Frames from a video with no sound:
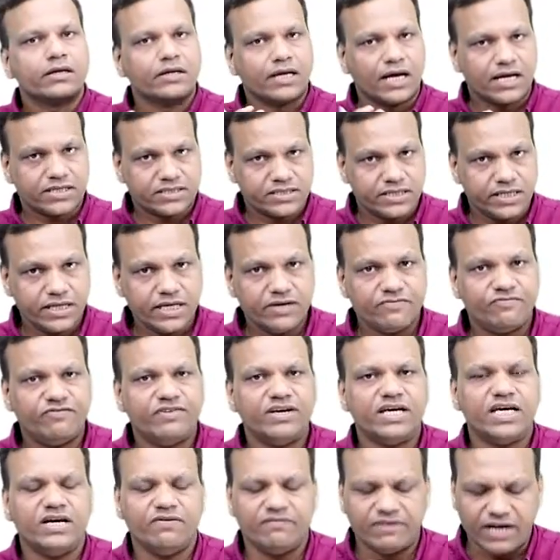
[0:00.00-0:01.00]
Lastly, if
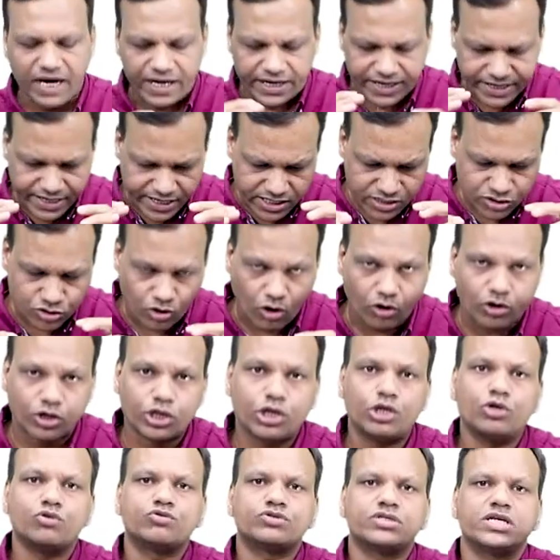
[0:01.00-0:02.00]
we give nitrates
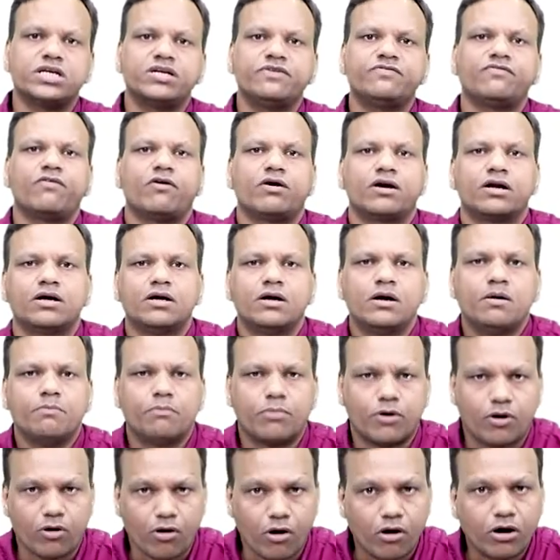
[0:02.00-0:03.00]
continuously for
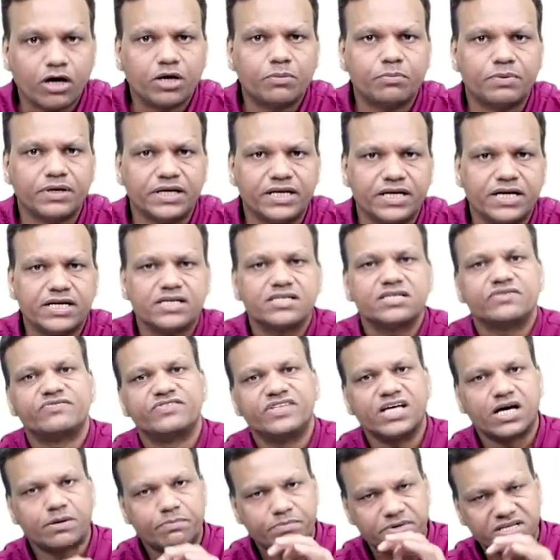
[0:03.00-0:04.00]
prolonged periods,
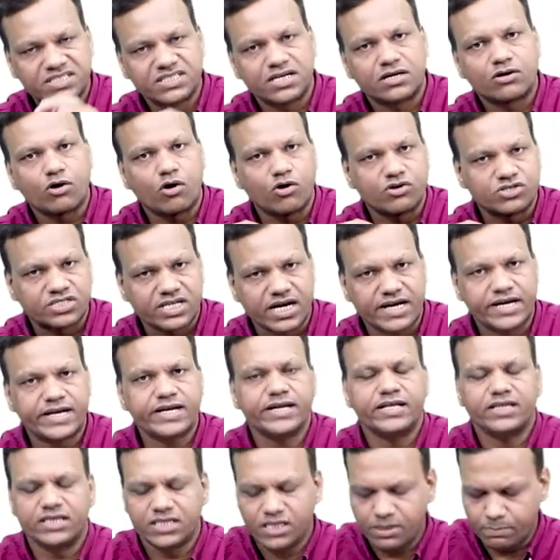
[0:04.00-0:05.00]
if they are present
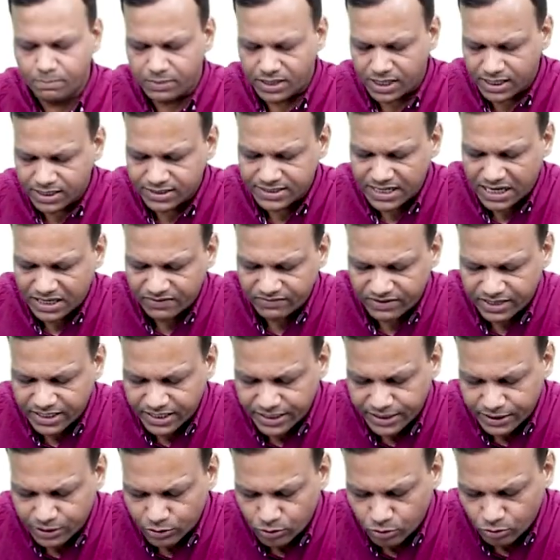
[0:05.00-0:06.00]
constantly in the blood, that will
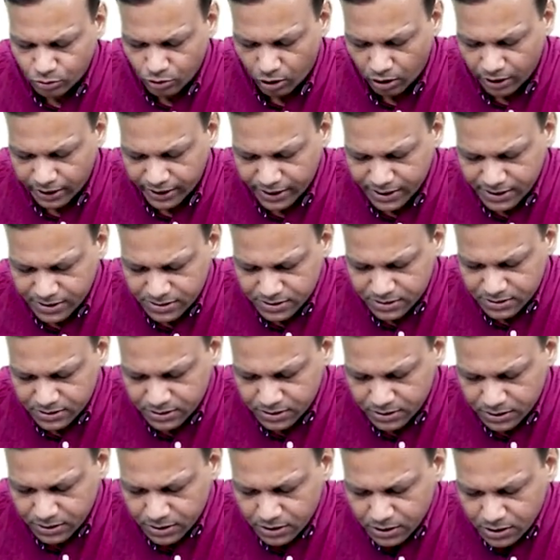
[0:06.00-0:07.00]
lead to tolerance.